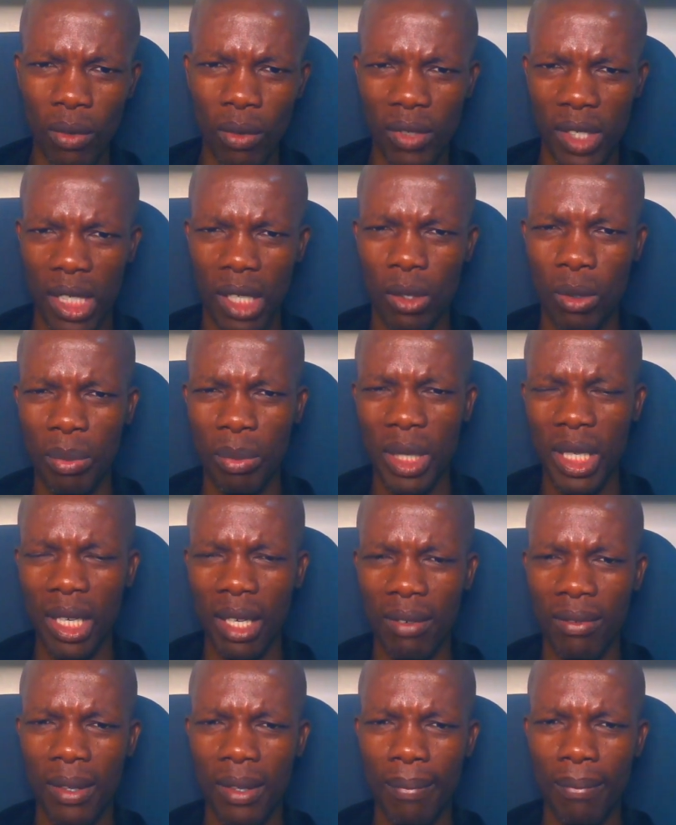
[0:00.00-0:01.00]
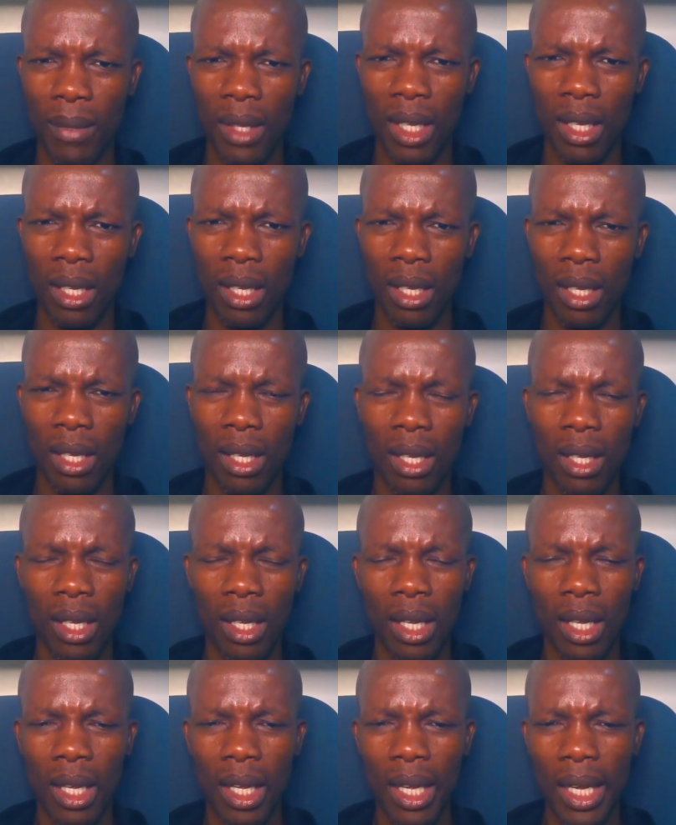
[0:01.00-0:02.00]
of ZANU-P F.
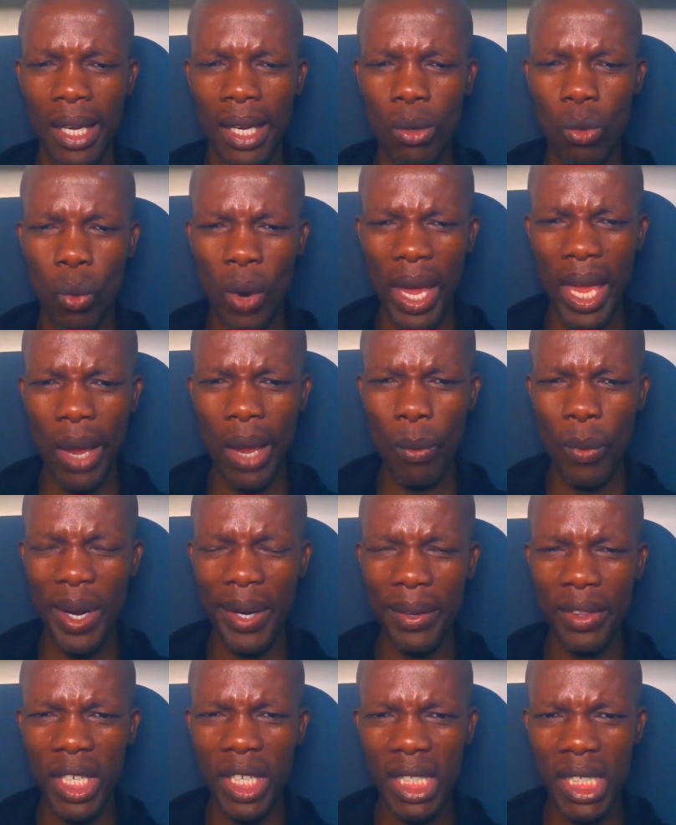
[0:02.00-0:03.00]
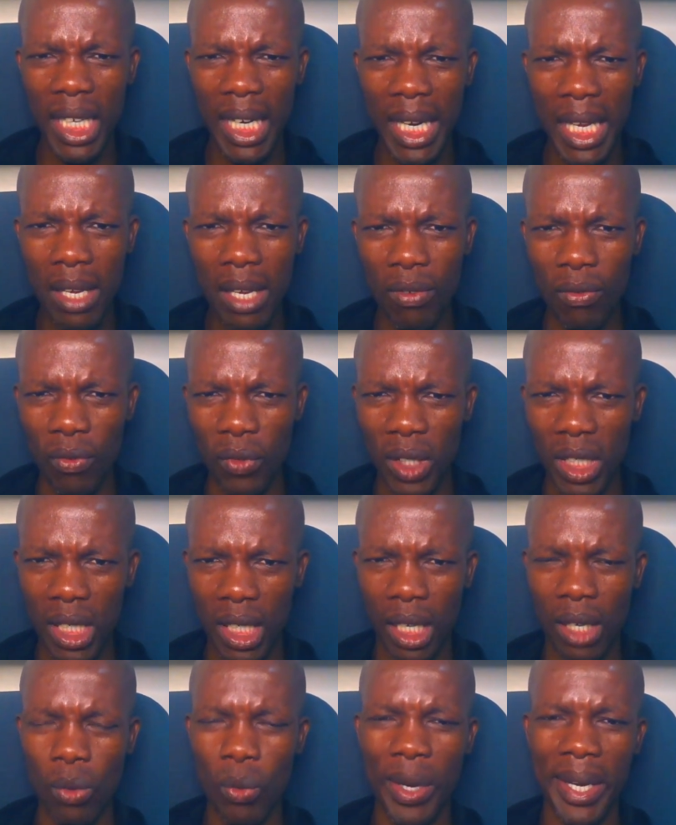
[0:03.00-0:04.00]
And where will this leave
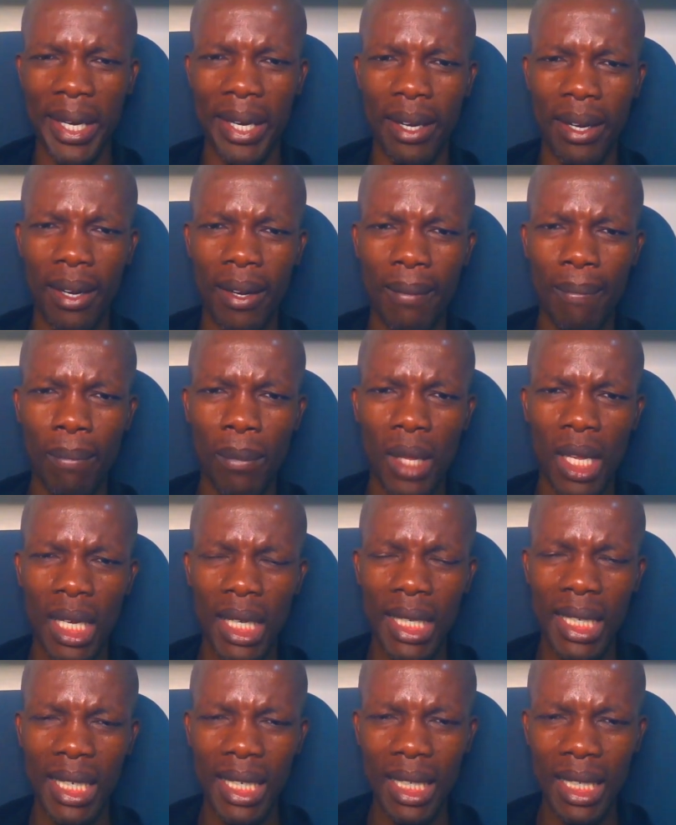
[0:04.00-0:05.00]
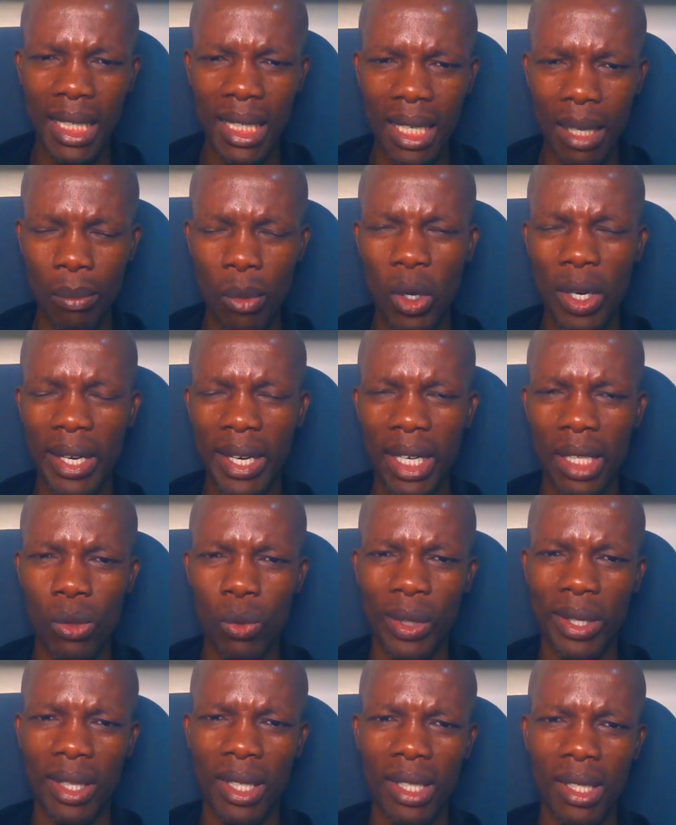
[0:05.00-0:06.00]
genuine democrats
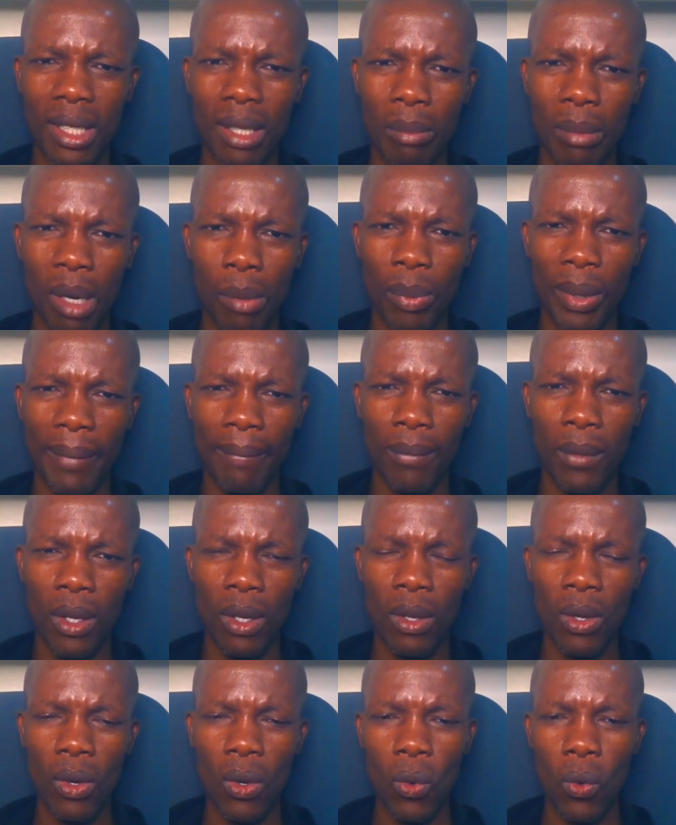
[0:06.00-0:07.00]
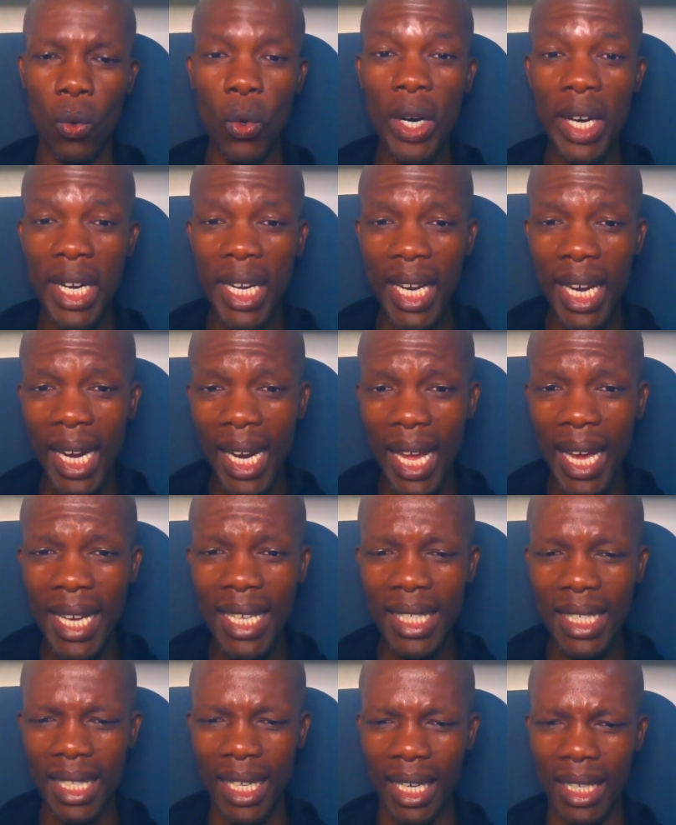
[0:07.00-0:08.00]
within Zimbabwe, who
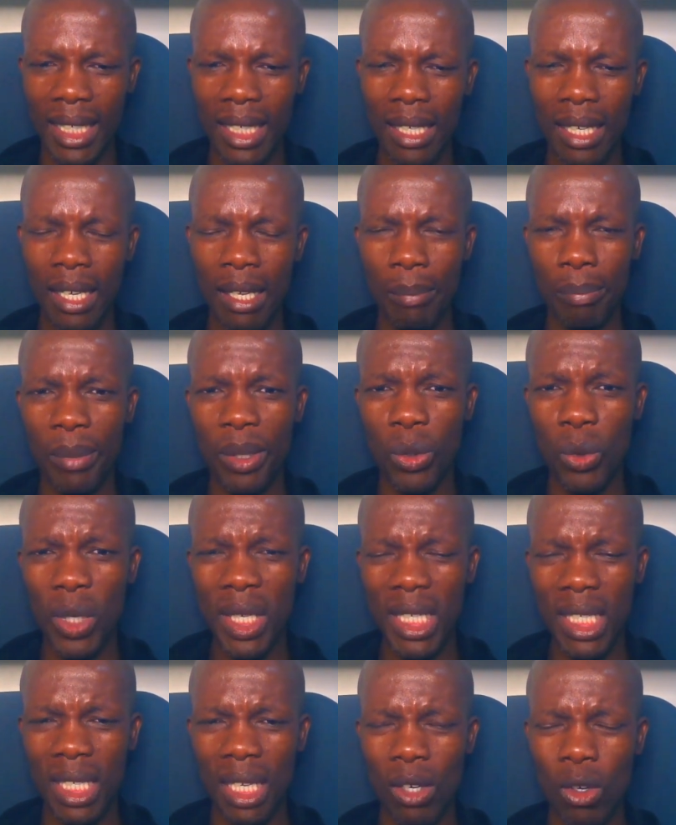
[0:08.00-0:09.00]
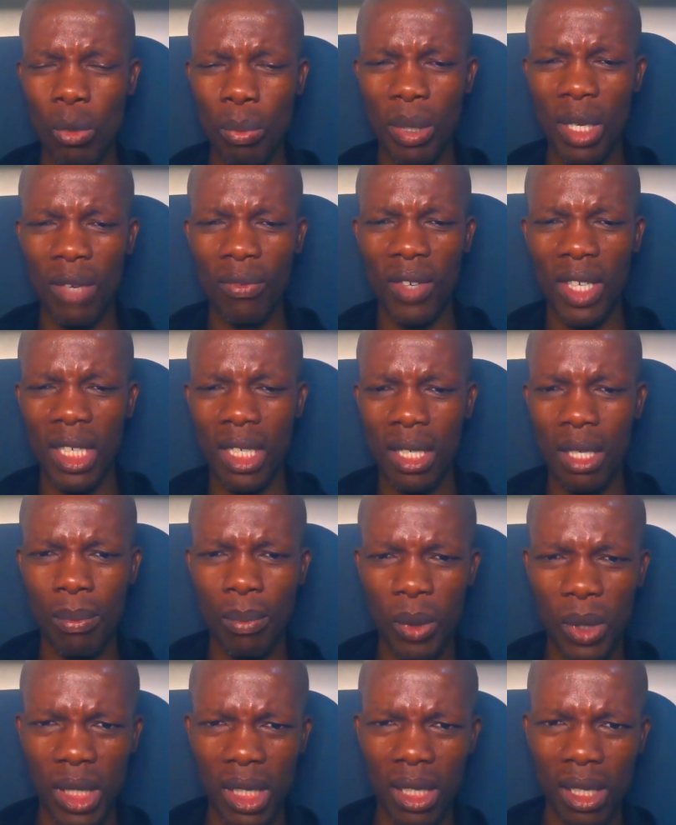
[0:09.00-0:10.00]
realize that between ZANU-P F and
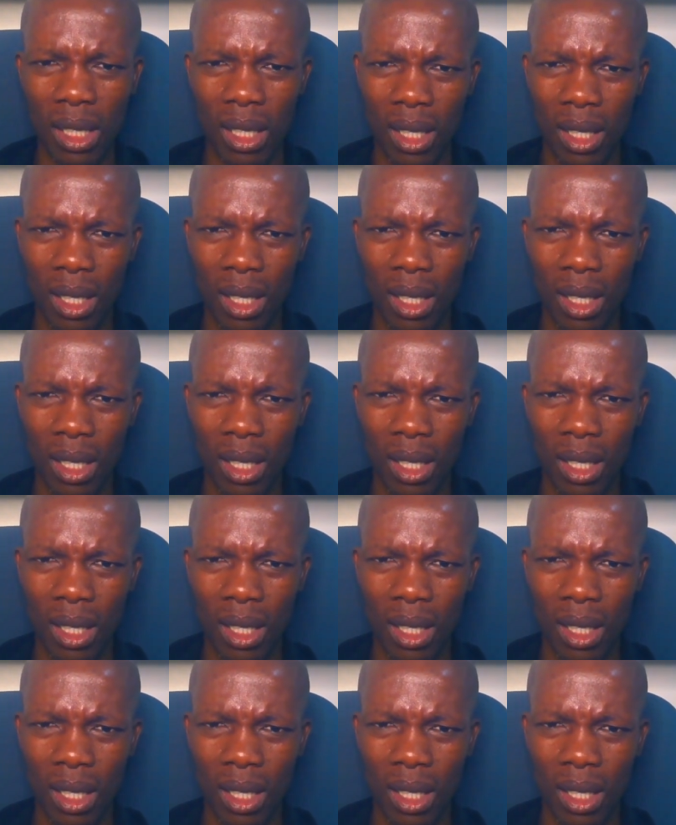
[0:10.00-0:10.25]
Triple C,